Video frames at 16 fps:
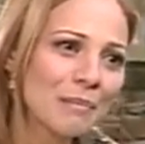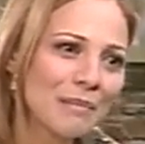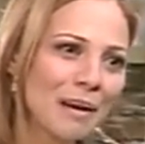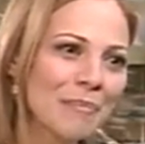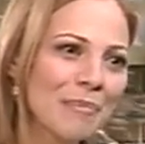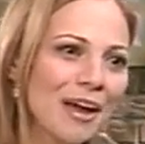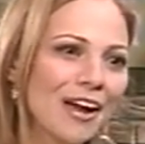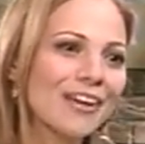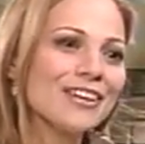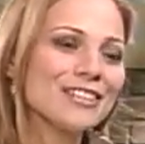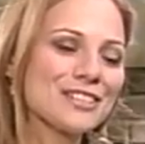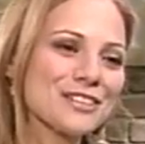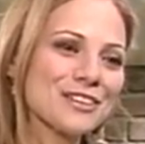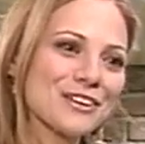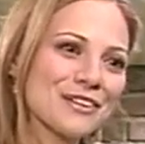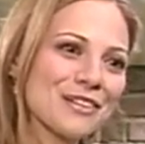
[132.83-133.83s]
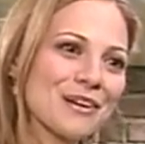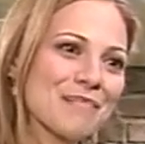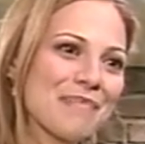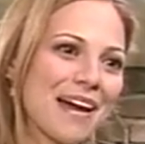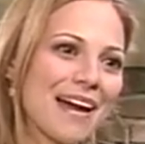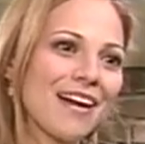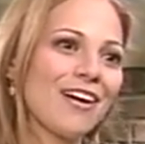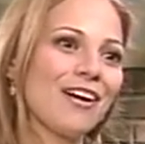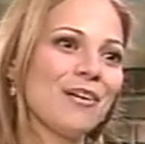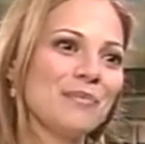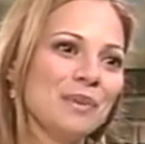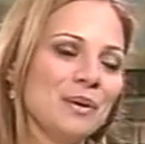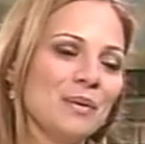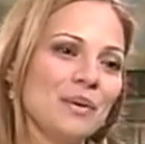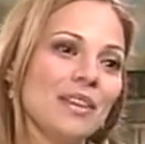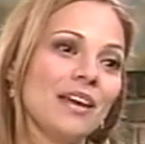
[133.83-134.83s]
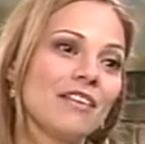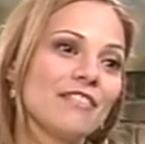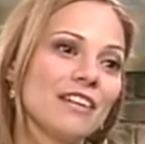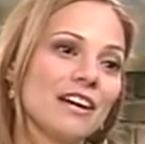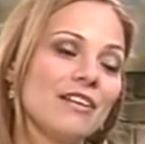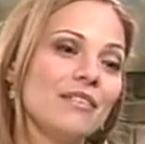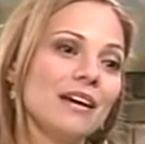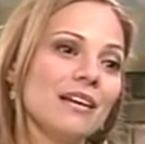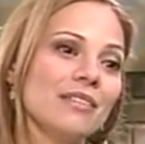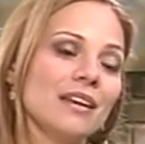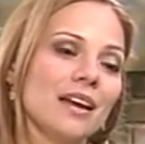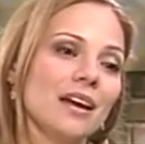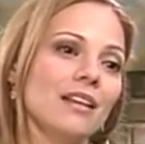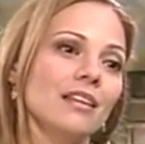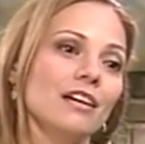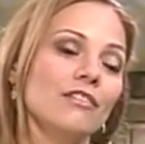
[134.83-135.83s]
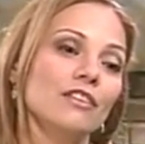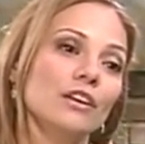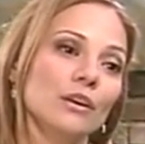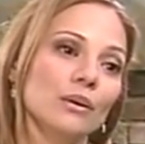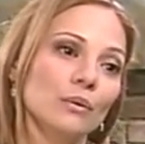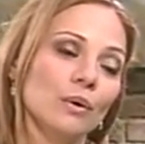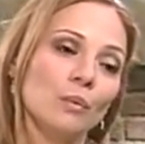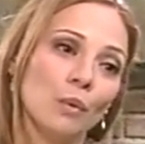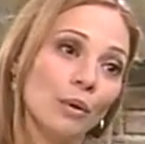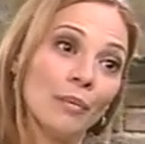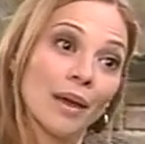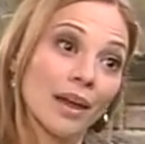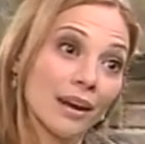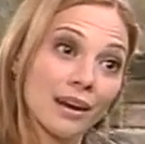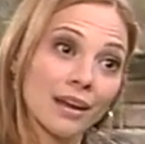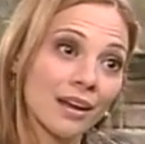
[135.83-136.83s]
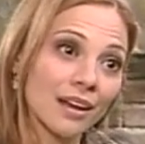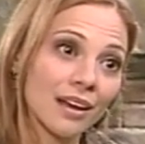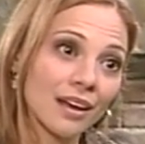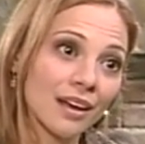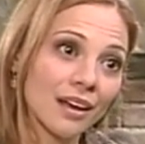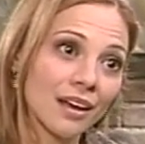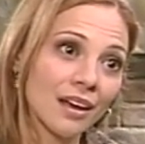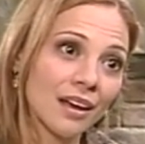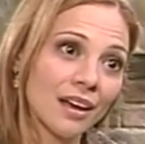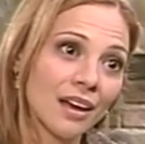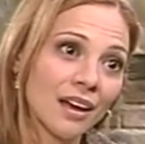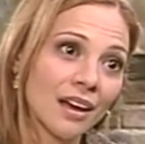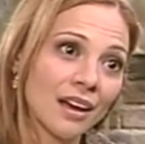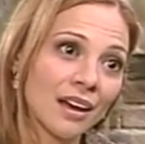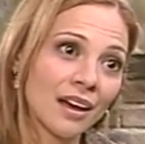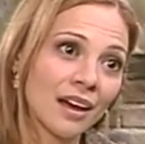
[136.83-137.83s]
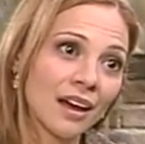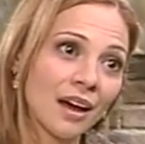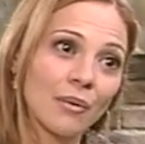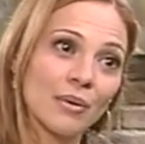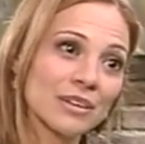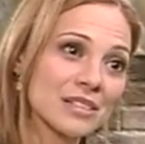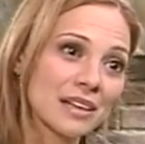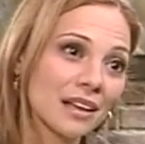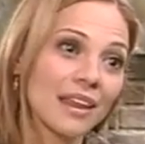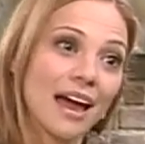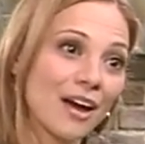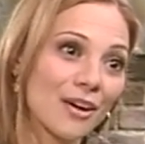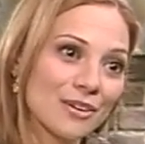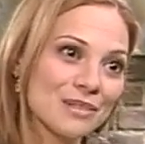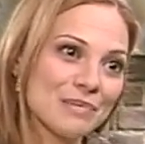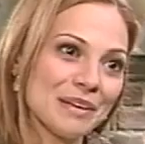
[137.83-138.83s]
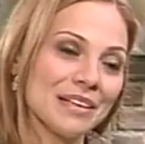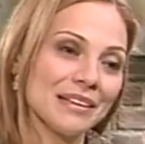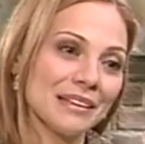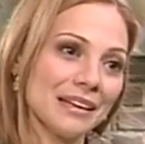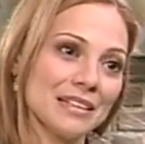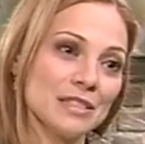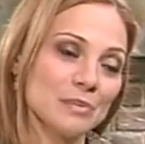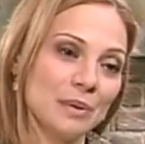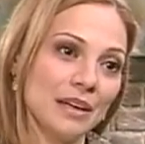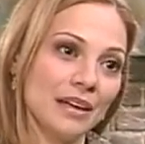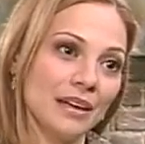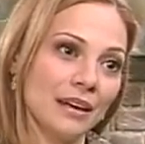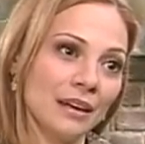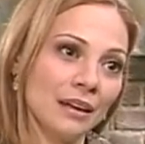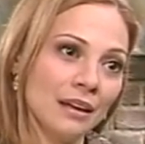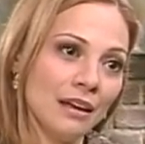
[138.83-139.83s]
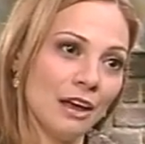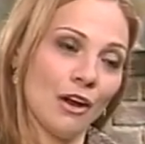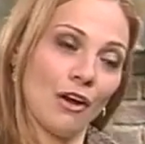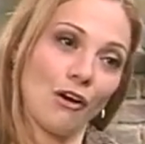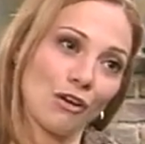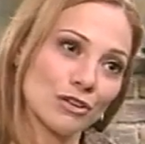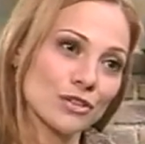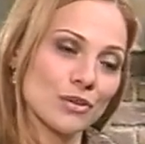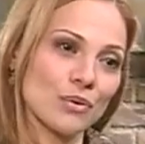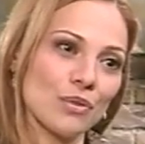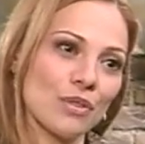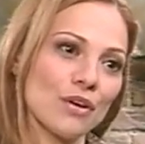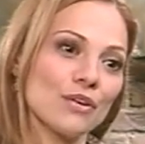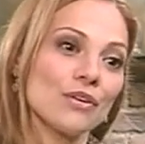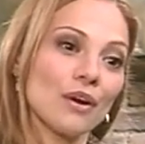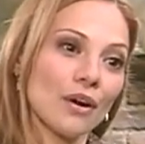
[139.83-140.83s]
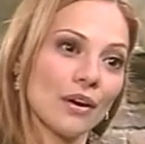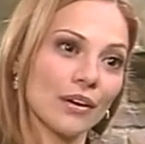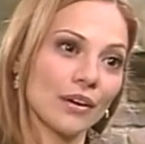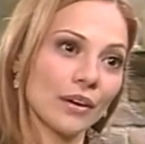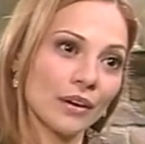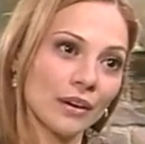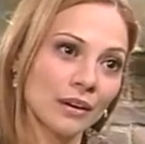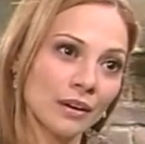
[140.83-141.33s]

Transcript: My parents turned their back on me when they found out that I loved you, a woman. I wasn't allowed to be a lesbian, and also their daughter.